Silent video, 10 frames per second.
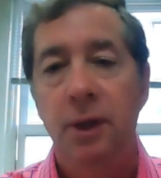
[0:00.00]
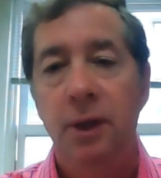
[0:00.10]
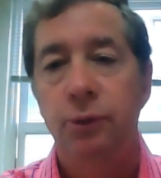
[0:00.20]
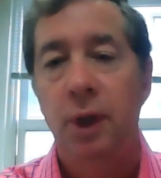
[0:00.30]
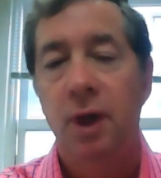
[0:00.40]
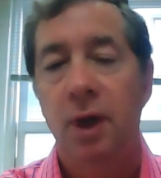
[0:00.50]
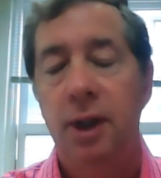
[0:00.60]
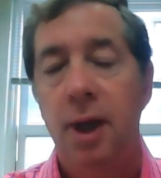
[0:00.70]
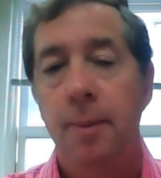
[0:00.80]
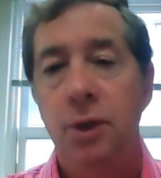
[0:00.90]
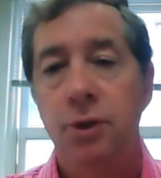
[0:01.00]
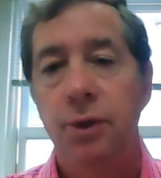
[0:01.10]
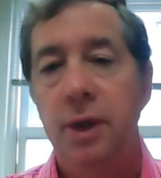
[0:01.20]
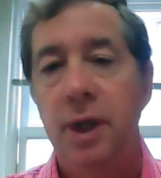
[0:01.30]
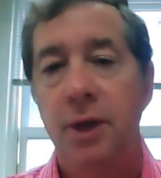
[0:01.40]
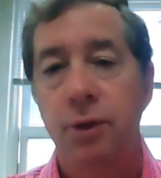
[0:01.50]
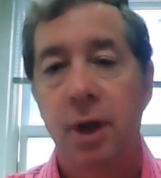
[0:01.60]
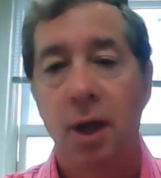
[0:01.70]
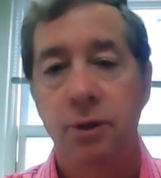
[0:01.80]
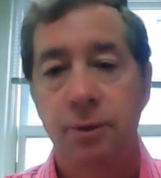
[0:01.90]
as I come into the National
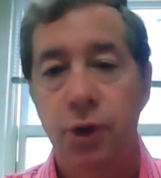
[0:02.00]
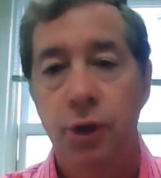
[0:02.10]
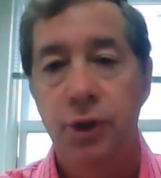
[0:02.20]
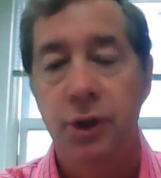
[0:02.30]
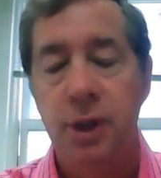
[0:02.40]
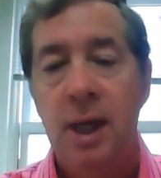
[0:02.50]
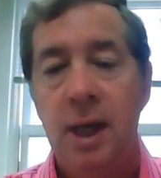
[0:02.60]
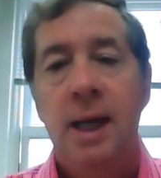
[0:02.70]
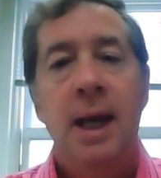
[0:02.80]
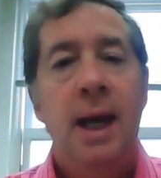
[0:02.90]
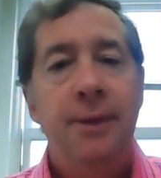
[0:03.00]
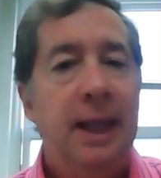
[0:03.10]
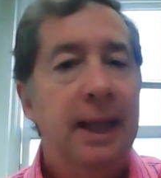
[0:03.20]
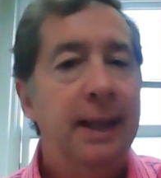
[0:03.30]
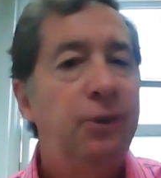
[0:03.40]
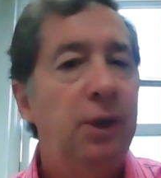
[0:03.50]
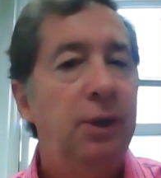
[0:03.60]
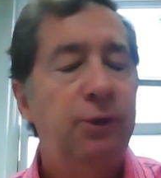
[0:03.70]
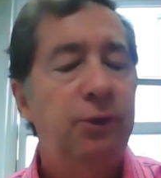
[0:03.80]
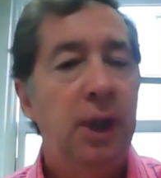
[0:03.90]
Council of Churches. The
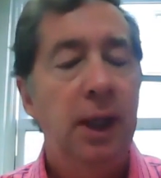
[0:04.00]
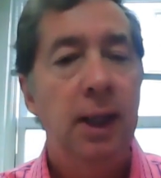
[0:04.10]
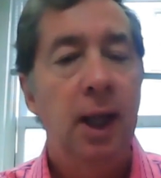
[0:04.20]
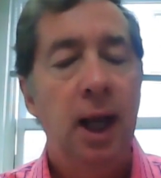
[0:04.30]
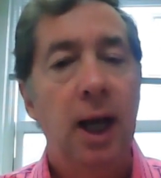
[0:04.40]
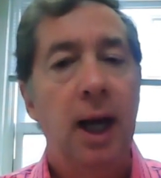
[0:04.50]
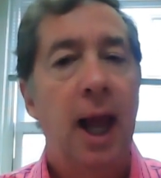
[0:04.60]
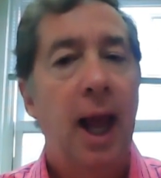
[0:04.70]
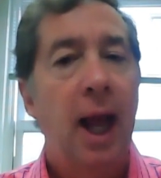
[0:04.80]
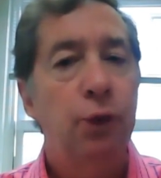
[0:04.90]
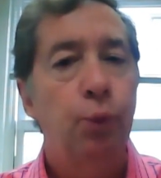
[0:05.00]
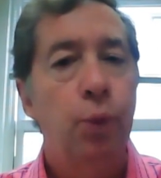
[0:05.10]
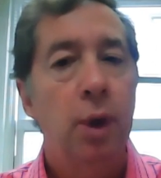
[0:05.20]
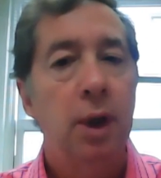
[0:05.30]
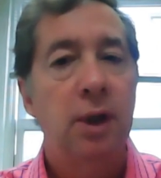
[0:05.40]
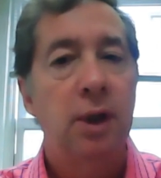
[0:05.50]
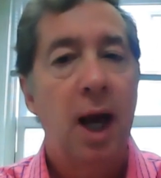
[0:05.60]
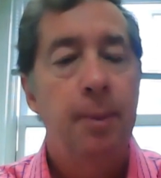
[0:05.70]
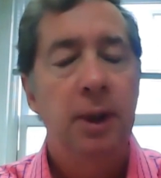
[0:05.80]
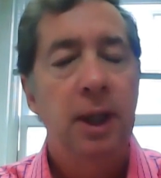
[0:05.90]
NCC has worked,
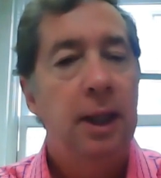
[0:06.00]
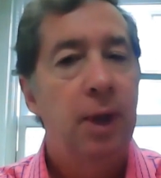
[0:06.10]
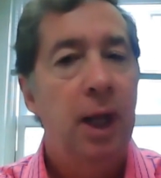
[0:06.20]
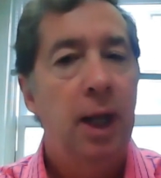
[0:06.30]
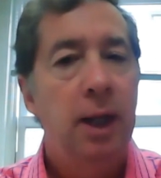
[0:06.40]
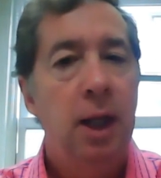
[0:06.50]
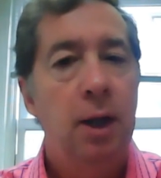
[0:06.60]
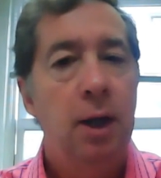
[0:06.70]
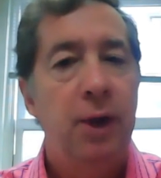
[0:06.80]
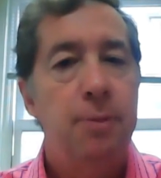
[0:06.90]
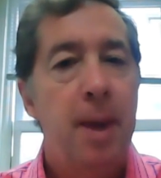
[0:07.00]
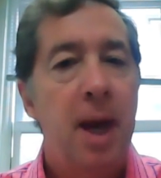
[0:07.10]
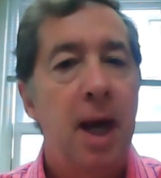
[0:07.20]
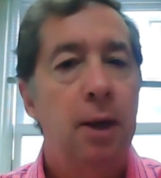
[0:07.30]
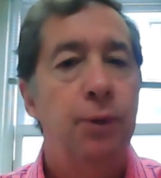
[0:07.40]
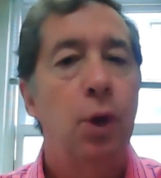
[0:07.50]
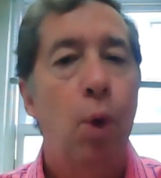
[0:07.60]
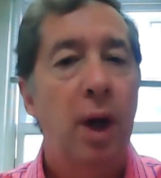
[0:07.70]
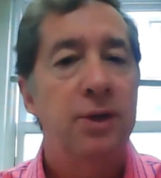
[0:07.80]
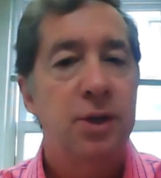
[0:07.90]
I believe, in an interfaith manner for
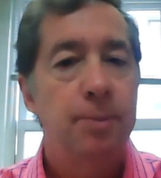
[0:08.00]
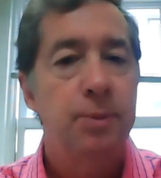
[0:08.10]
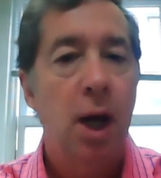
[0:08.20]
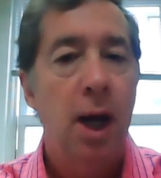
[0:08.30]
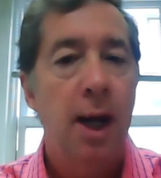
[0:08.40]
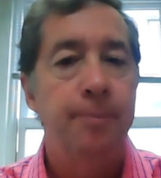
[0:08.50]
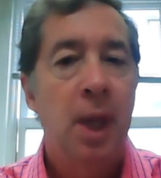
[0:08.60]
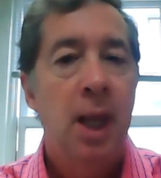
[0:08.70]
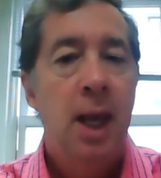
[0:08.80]
quite some time.